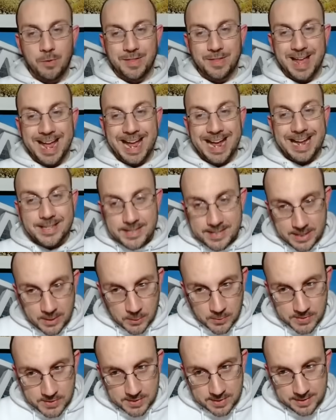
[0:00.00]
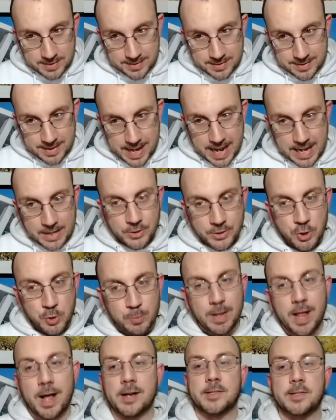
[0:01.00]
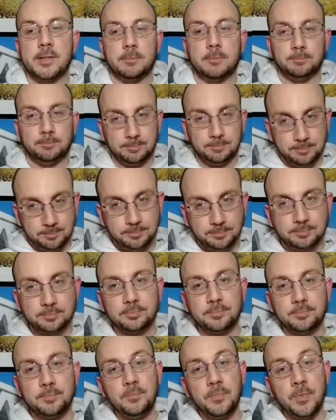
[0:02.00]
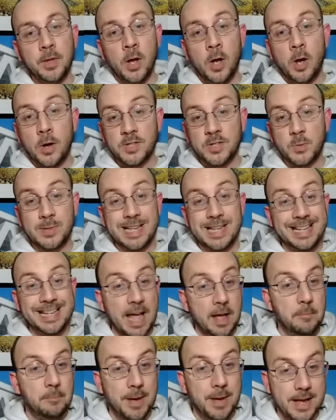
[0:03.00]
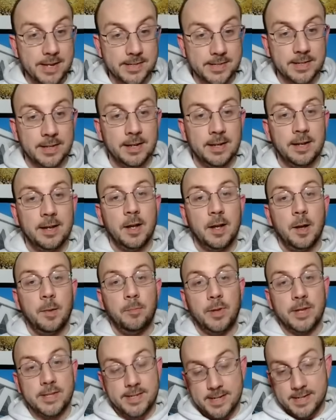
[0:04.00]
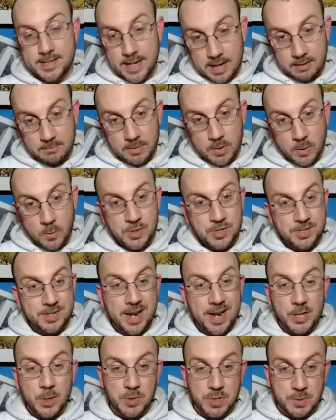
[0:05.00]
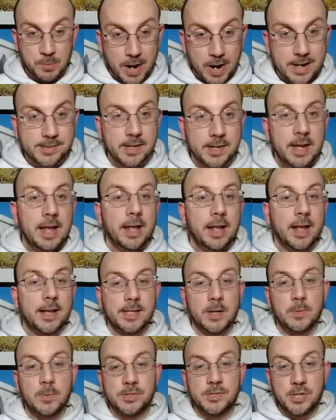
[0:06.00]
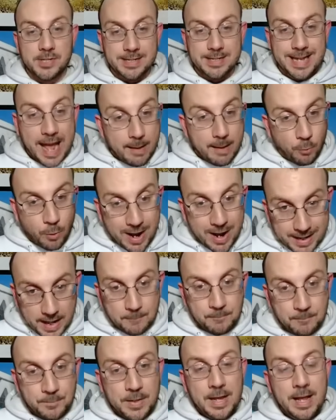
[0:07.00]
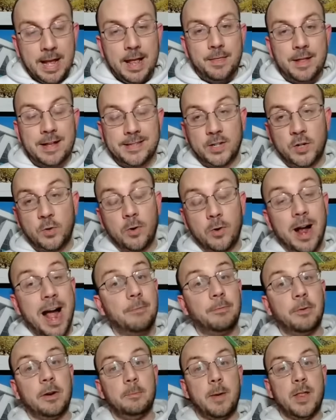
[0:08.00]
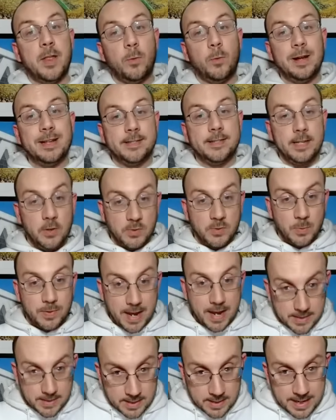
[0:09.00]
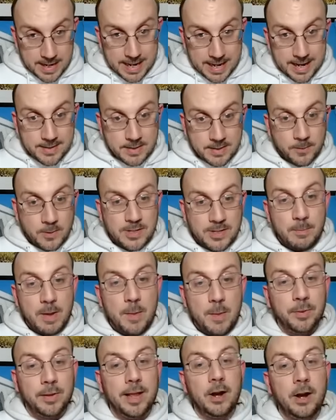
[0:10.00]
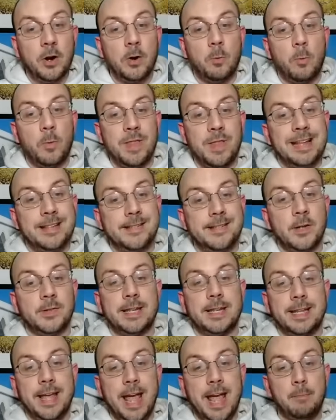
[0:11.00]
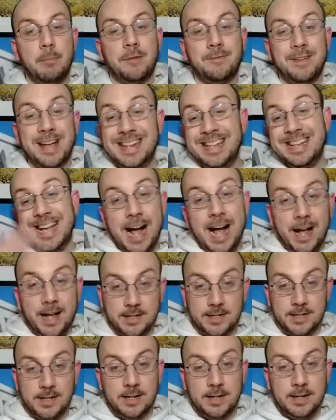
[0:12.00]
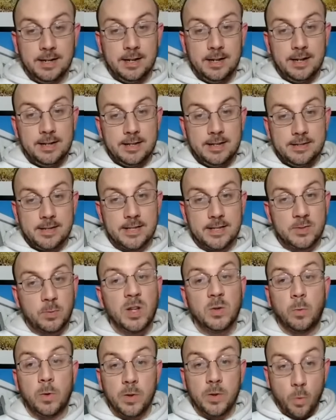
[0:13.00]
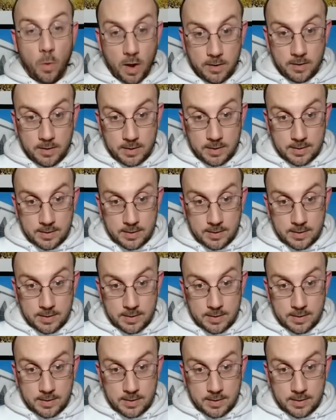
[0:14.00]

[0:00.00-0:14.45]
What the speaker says: with 8 steals and 2 blocks. Also was a game best +16, which is not a huge surprise because he was just game wrecking. That's a career high for him, by the way, in steals with 8. He's the first NBA player with 8 steals in the game of any kind since 2021.